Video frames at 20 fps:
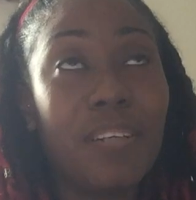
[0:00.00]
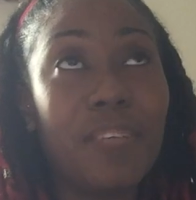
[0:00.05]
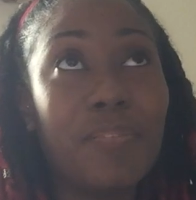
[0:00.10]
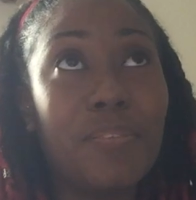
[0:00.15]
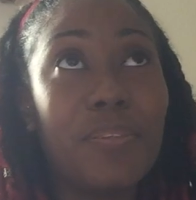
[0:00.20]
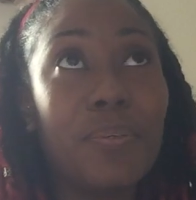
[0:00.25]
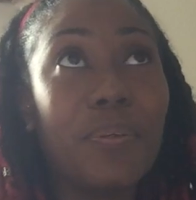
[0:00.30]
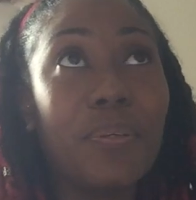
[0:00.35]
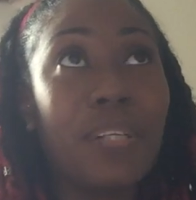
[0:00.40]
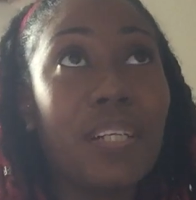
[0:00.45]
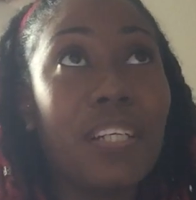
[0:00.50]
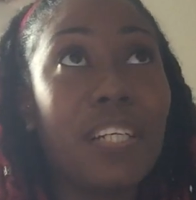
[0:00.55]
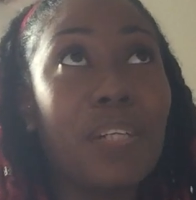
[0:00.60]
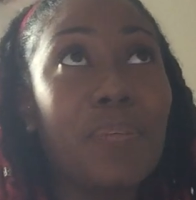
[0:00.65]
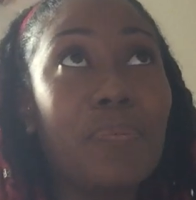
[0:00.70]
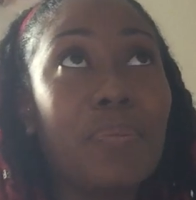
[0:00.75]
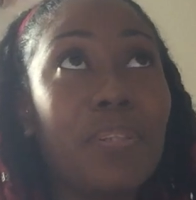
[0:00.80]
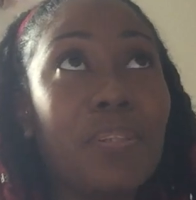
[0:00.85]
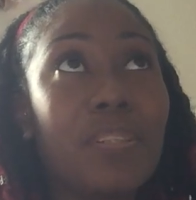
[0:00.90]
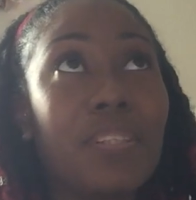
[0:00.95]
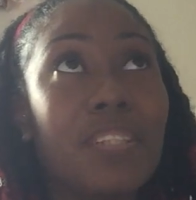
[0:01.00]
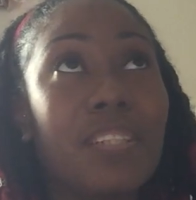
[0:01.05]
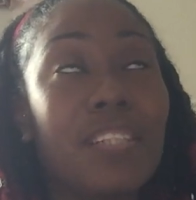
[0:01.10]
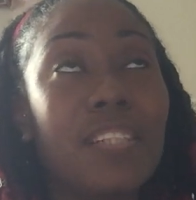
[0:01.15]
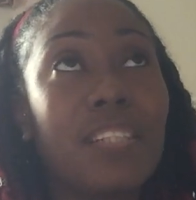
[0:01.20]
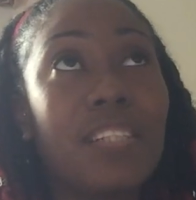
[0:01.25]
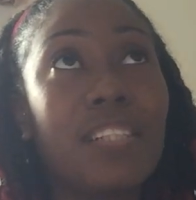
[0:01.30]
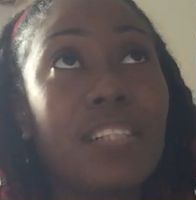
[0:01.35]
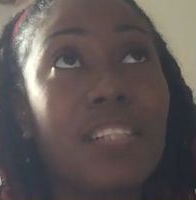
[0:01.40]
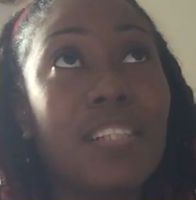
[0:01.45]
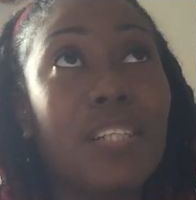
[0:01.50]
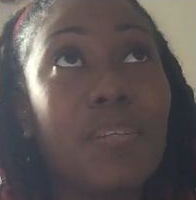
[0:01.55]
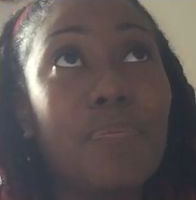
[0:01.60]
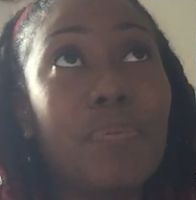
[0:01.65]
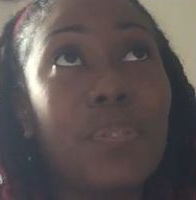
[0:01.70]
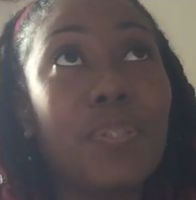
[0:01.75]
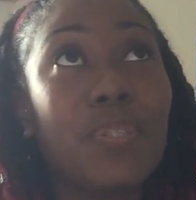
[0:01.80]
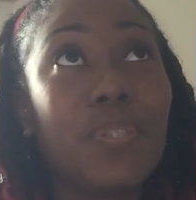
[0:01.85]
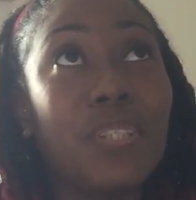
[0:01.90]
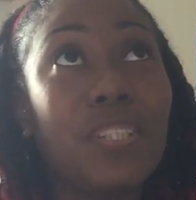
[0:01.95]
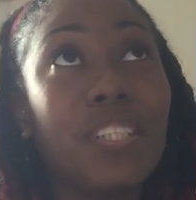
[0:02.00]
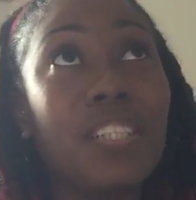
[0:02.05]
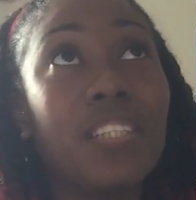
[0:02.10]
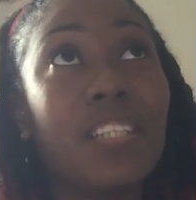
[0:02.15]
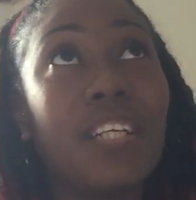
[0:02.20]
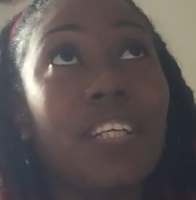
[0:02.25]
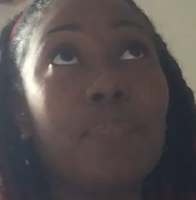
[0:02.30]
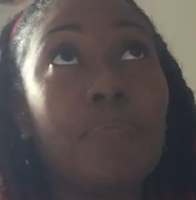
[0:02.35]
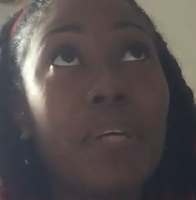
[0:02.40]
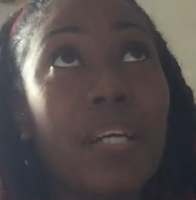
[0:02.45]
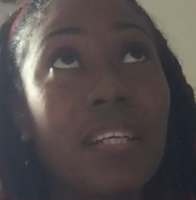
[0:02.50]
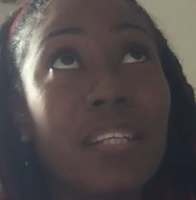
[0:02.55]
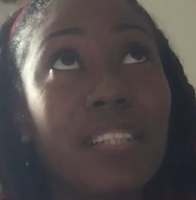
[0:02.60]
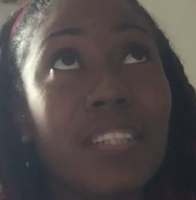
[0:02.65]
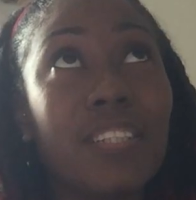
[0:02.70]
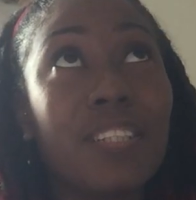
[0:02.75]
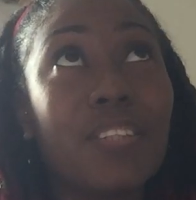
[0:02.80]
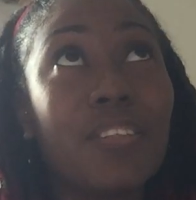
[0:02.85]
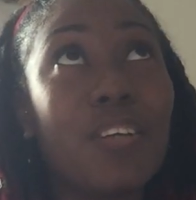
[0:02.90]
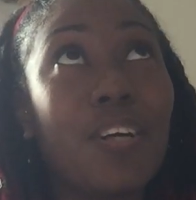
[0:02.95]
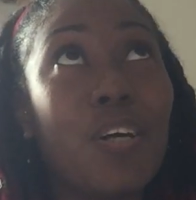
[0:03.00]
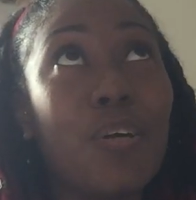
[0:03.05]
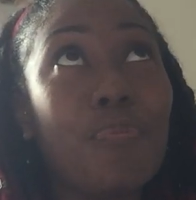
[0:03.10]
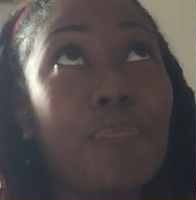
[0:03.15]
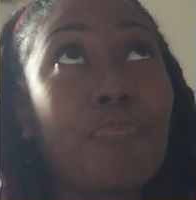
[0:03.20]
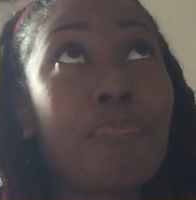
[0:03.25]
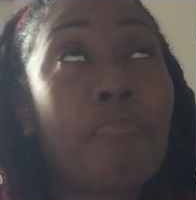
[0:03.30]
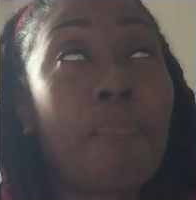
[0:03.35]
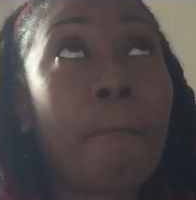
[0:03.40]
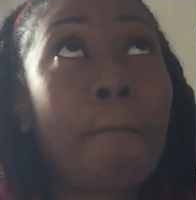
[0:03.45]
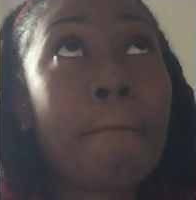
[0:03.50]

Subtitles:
Every now and again we keep in touch. She's on my Instagram.